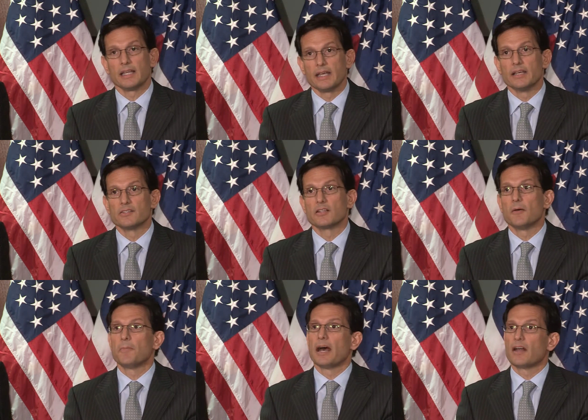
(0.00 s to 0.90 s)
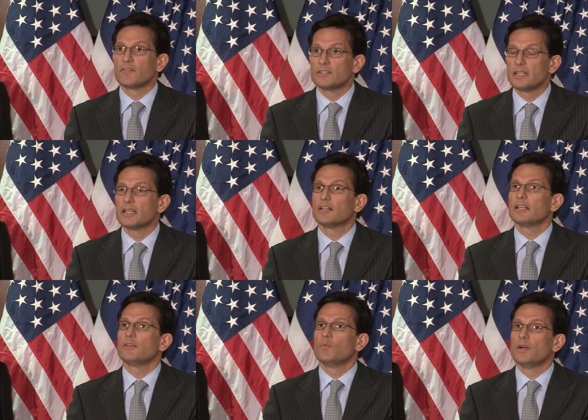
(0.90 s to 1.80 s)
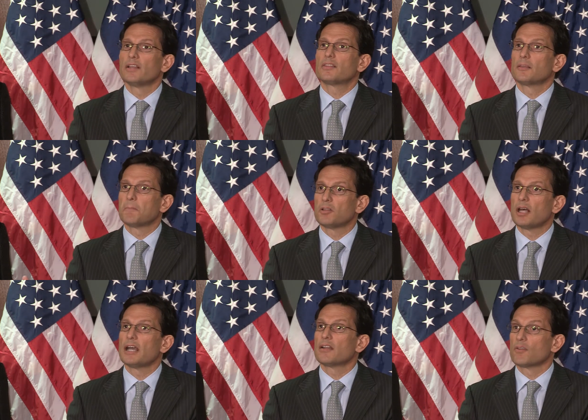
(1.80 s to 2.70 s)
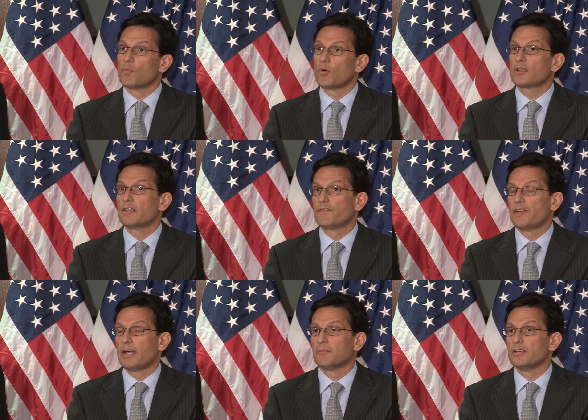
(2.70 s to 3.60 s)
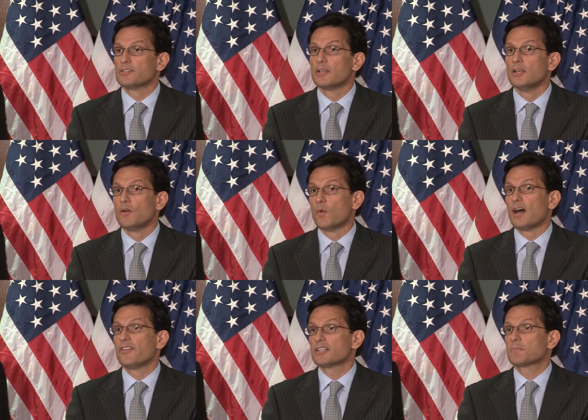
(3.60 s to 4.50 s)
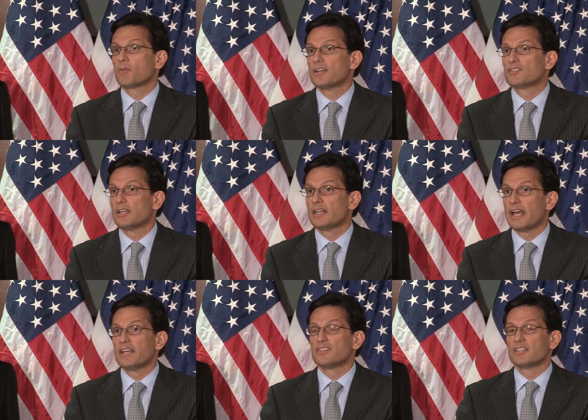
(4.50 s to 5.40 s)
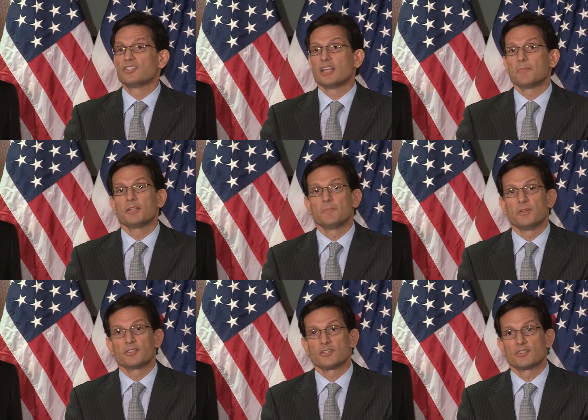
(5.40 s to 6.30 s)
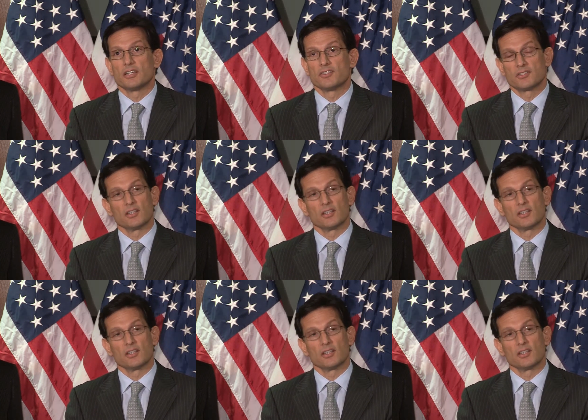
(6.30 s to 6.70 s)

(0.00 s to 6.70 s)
is about dealing with the plight of the working families while this president has exempted businesses,